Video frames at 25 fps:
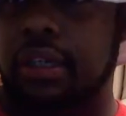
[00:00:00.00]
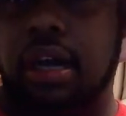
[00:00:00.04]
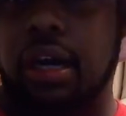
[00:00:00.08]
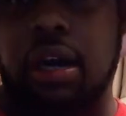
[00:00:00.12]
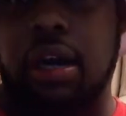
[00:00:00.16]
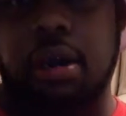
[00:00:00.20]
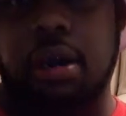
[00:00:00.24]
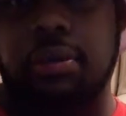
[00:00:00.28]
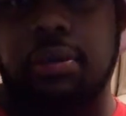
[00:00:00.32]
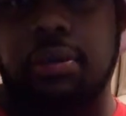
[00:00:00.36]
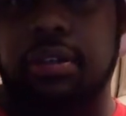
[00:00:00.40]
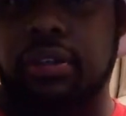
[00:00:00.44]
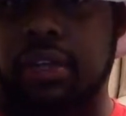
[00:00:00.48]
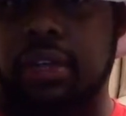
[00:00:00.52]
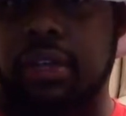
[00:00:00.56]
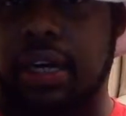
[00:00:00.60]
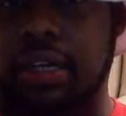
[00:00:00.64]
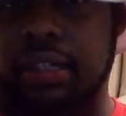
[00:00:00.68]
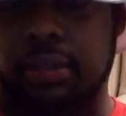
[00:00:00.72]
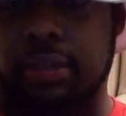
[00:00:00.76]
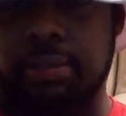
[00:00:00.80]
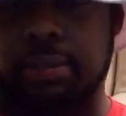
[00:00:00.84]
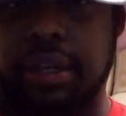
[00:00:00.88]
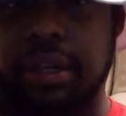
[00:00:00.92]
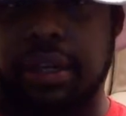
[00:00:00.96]
I always try to
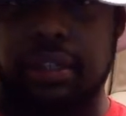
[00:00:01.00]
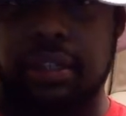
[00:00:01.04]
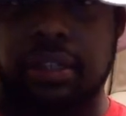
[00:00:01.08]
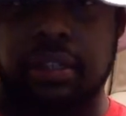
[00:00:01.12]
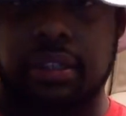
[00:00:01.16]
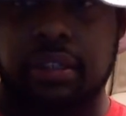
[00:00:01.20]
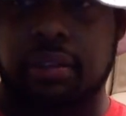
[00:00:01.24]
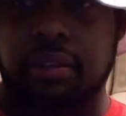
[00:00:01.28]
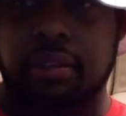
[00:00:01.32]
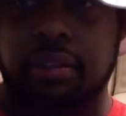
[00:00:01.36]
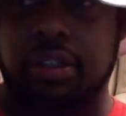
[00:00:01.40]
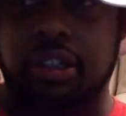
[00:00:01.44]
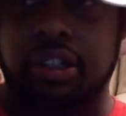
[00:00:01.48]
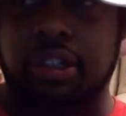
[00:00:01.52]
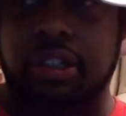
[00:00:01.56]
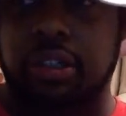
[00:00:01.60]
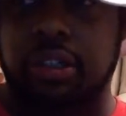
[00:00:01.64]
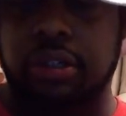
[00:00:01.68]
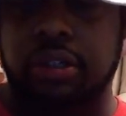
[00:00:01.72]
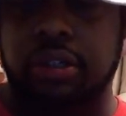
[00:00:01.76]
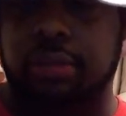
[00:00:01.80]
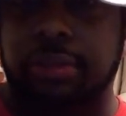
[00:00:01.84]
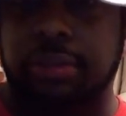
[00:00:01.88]
explain this. You